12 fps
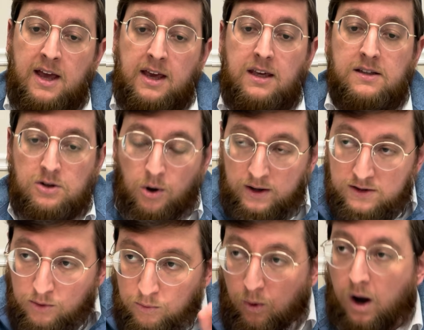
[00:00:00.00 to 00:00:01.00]
he's going
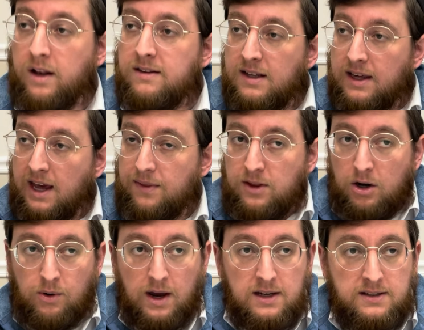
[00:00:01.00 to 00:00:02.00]
to want to get the
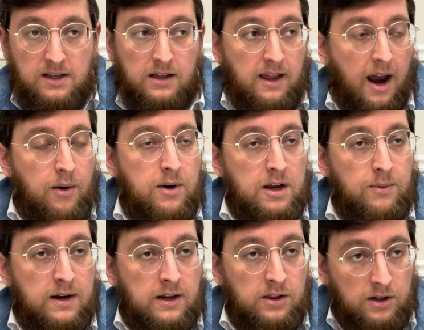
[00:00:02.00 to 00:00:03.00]
greatest clarity
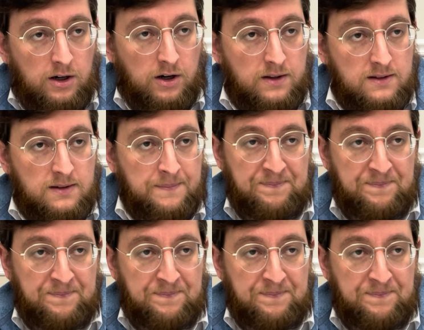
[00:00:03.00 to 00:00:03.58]
when he learns.